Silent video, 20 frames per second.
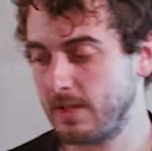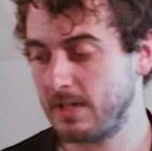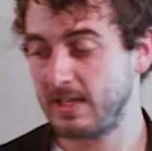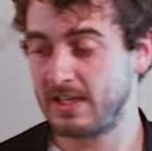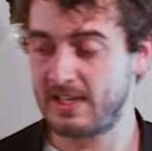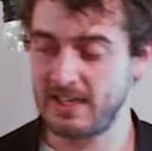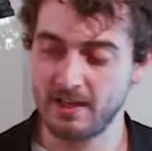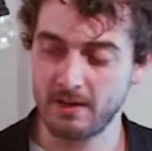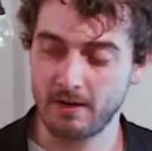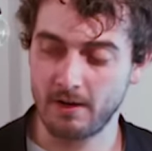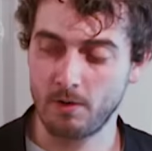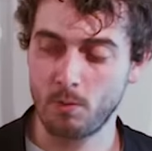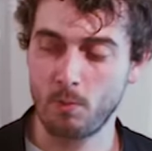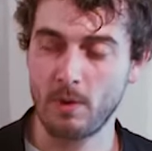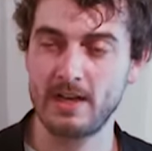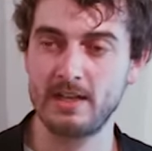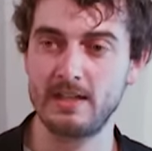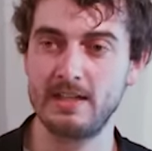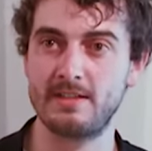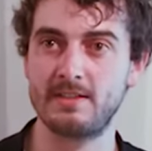Here,
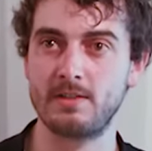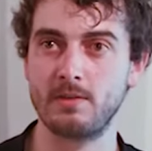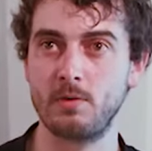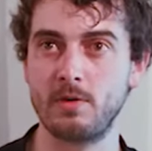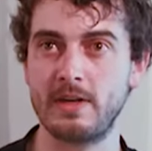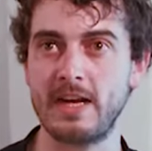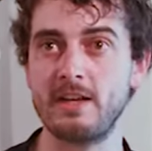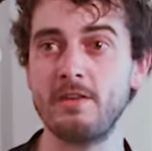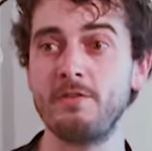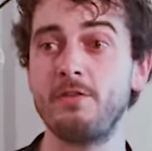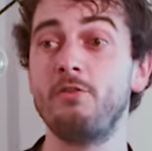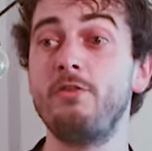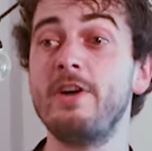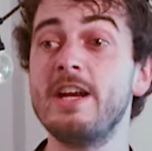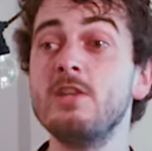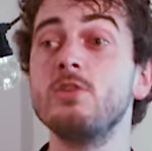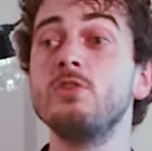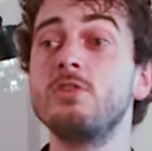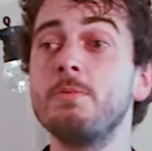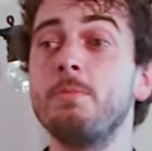when it's kind of a
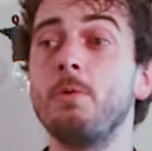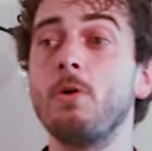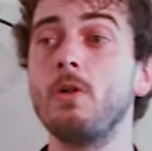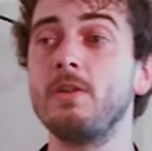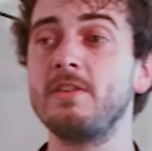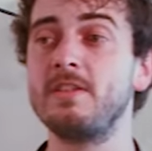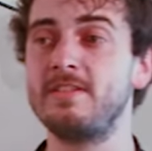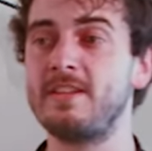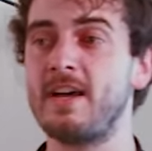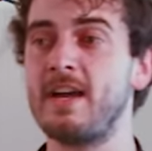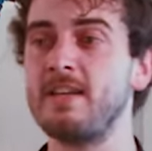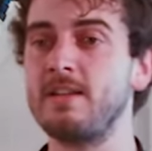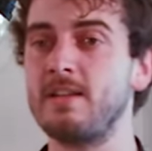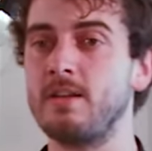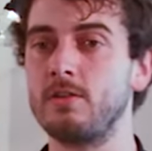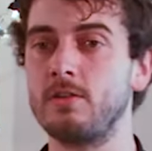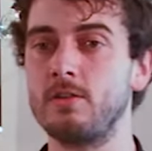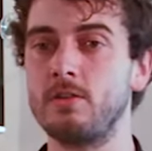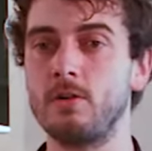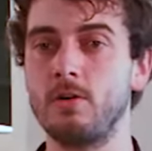reusable
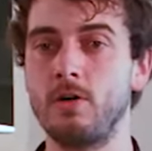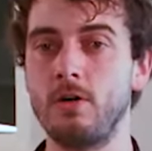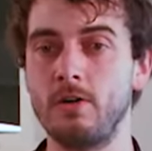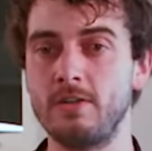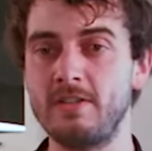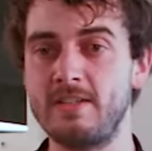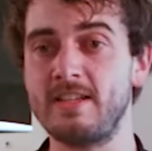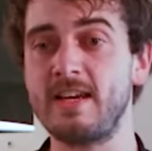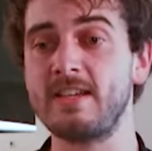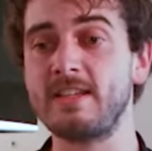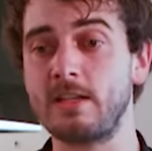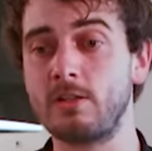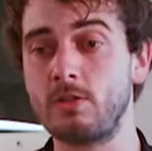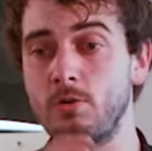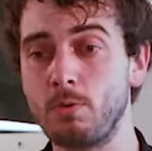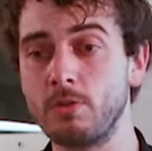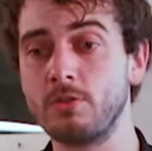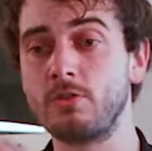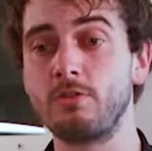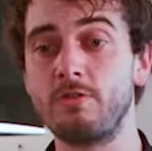design, the design that
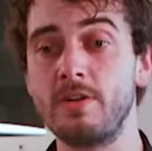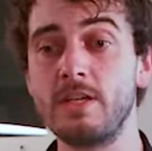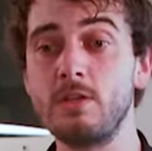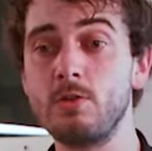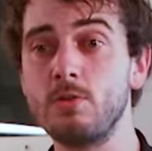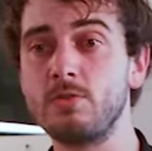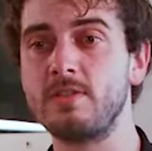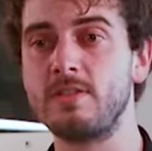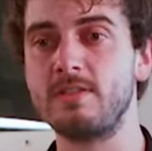you want to reuse